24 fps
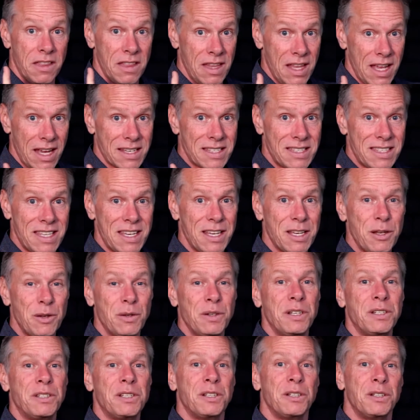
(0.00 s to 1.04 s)
next thing you
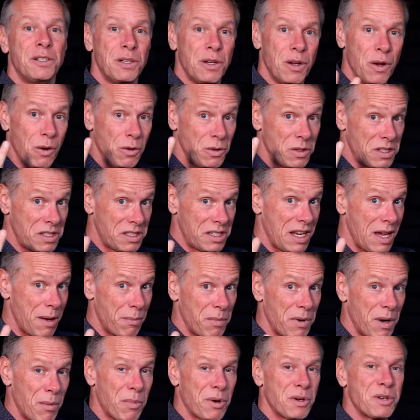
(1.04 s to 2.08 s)
need to do,
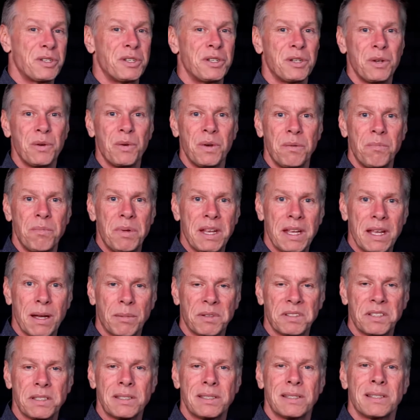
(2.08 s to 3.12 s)
step number 2 in being
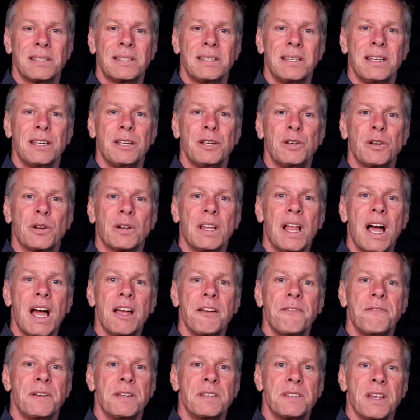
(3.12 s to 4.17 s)
able to succeed in your
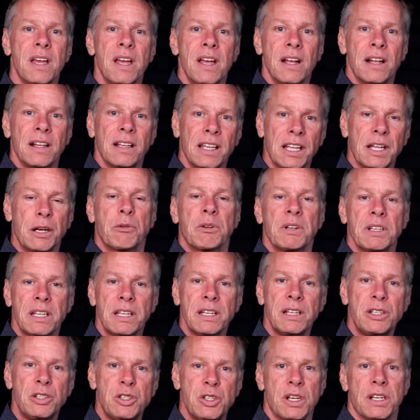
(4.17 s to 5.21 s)
life, is
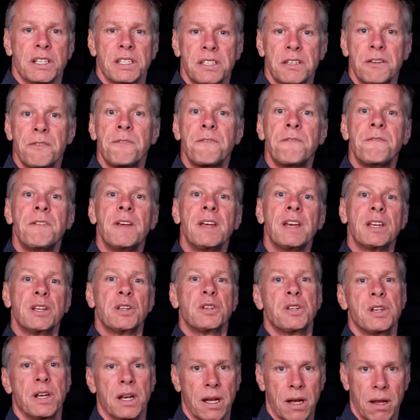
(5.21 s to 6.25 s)
literally just
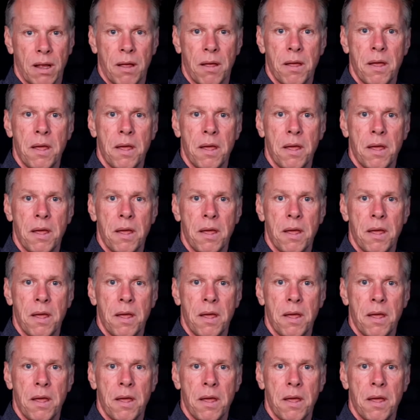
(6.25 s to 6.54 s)
finishing.